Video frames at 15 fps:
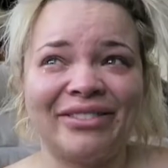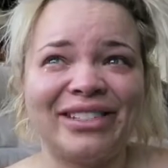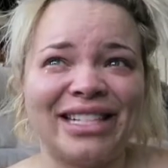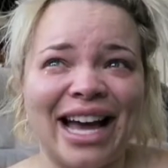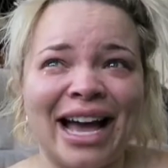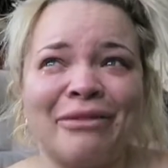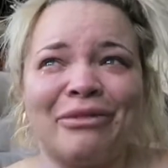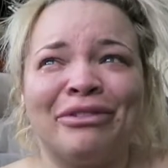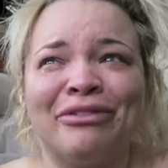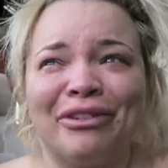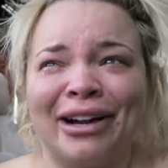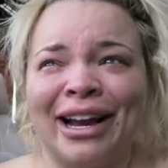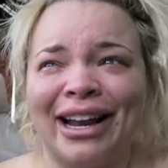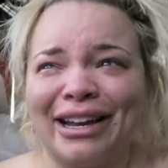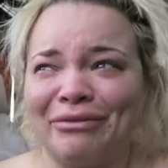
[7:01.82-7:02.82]
have to die
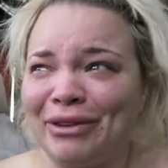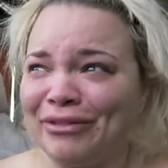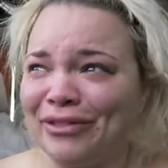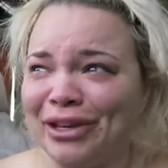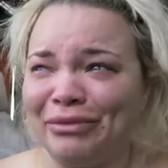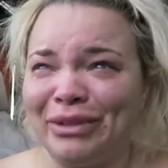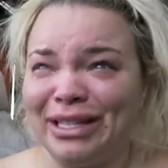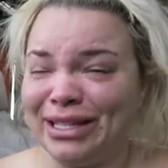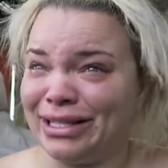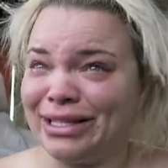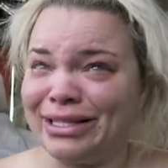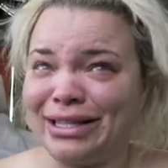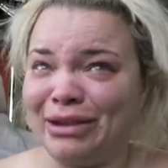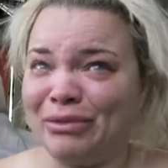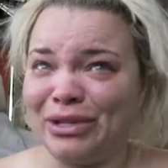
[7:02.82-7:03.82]
before any of my family does,
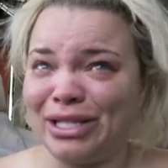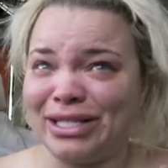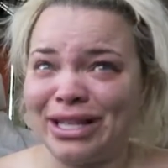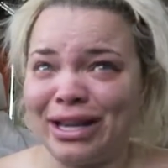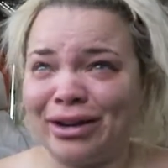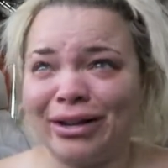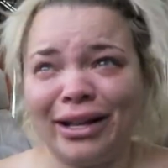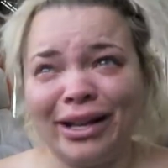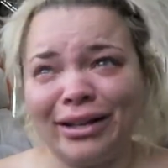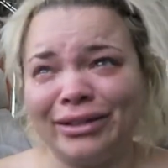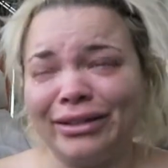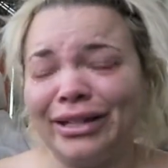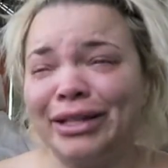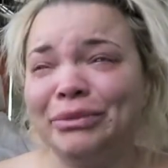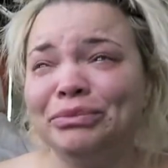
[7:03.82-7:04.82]
because I couldn't
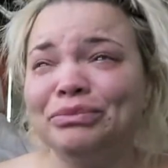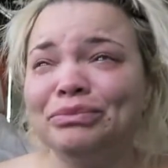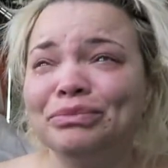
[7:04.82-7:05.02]
handle it.